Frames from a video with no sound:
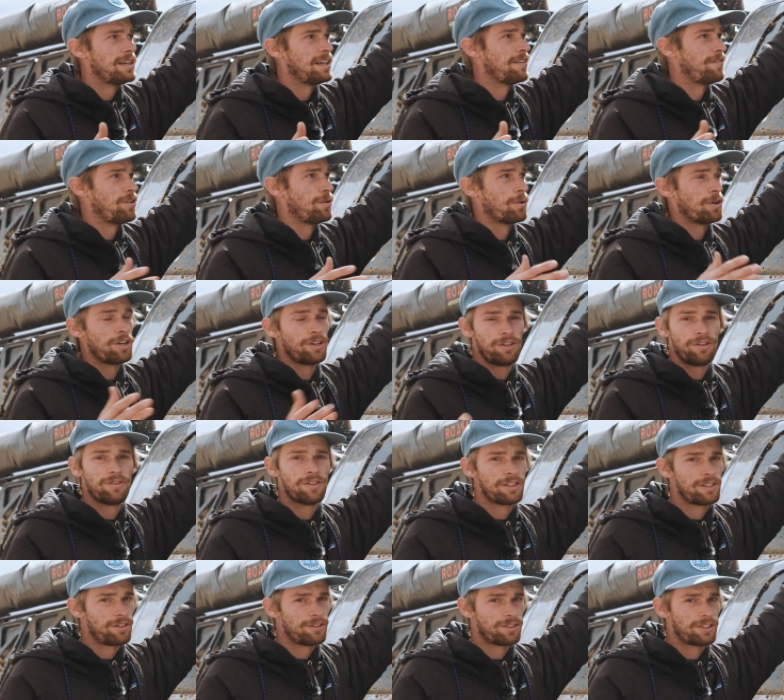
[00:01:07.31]
if you want to do
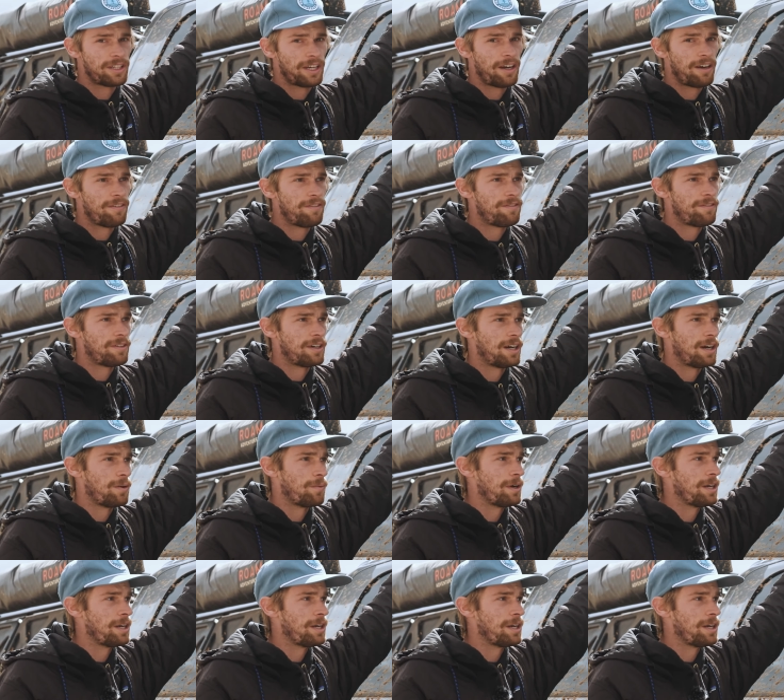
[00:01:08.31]
this yourself, uh,